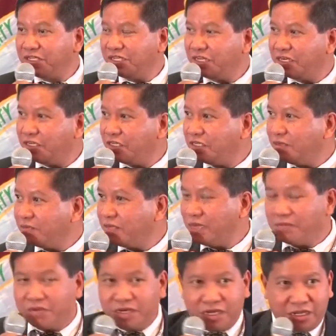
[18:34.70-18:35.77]
was here in
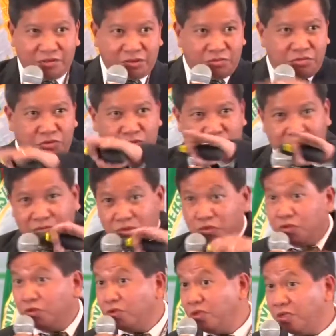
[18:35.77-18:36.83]
September, and I took them to
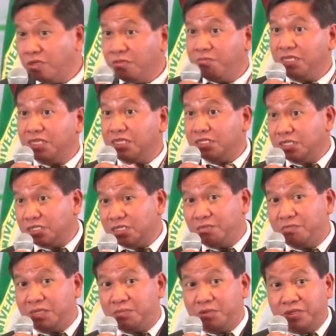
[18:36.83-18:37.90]
meet the
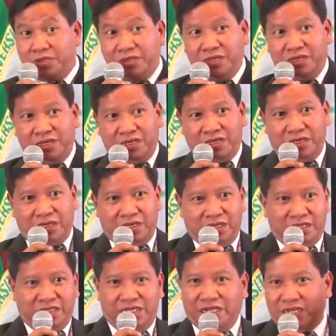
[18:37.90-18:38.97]
system people.
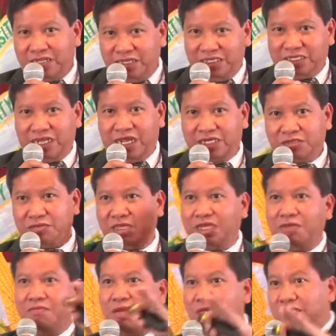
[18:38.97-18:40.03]
This last week,
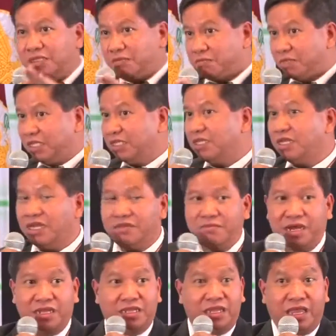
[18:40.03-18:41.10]
I made them meet the
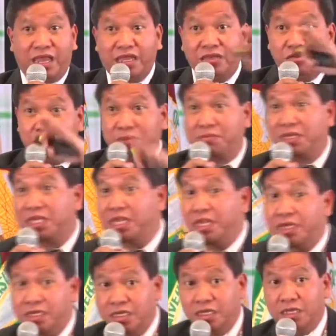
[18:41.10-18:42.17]
Diliman and UP
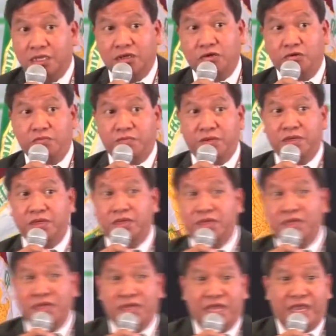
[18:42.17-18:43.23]
Manila
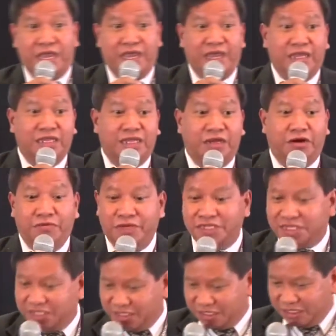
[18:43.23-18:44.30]
group. And he
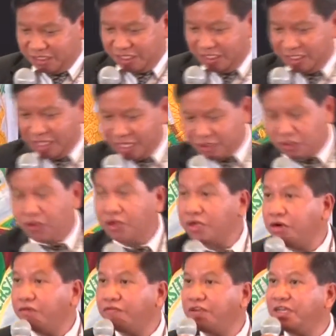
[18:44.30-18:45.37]
always, in that
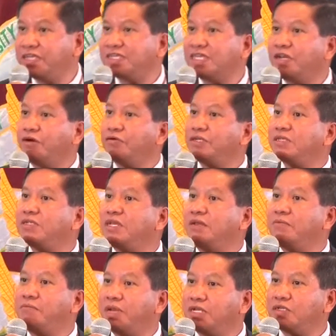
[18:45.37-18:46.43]
talk of his, he always
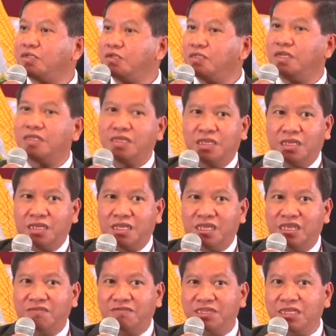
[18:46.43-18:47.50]
mentioned that
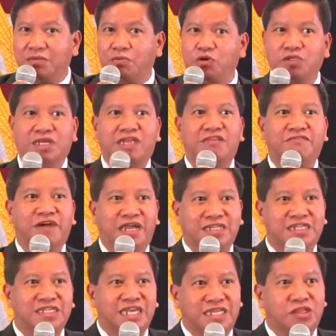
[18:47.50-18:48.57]
even the most
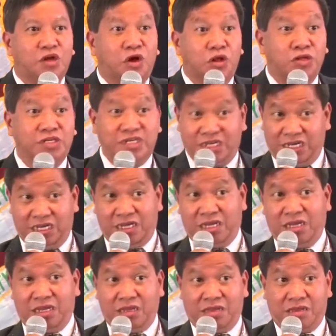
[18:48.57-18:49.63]
advanced
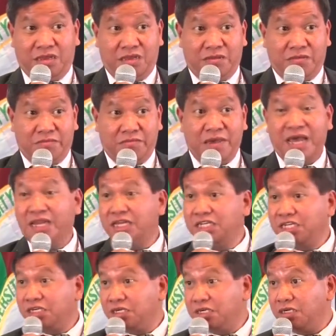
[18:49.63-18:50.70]
technology
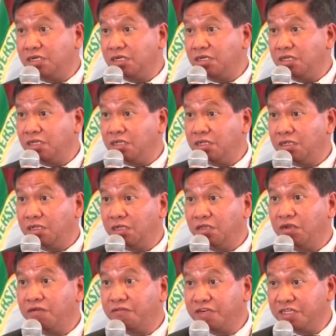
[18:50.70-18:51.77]
manager
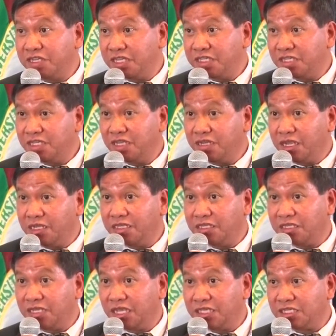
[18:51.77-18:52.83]
universities in the United
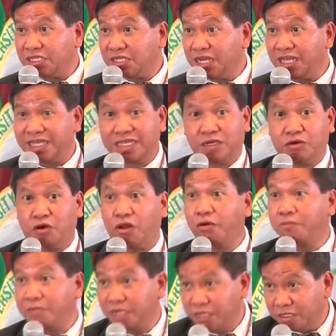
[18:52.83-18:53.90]
States, like
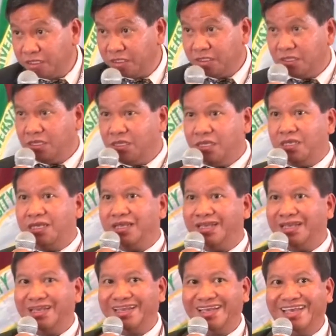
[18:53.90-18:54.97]
Columbia,
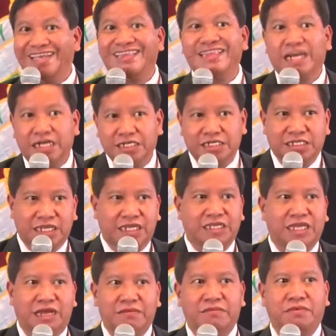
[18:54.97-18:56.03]
it does take
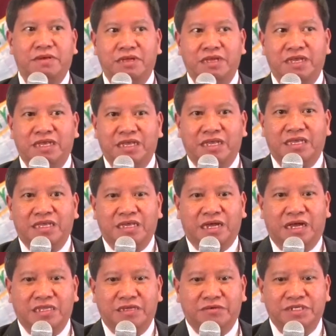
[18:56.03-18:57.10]
time.
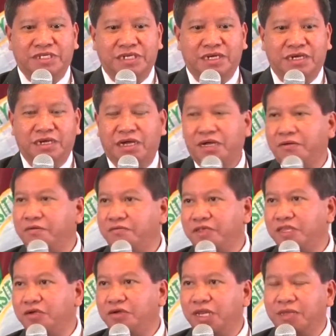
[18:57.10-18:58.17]
Uh, there was a, a
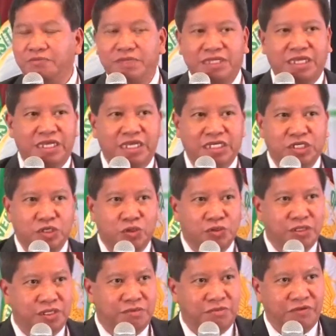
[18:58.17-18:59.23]
video clip that he
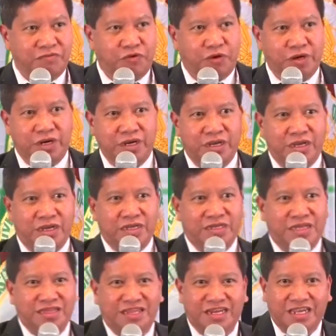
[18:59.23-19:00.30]
showed before,
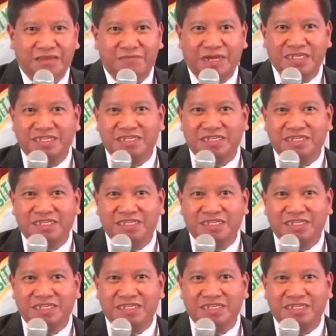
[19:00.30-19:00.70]
the 3 by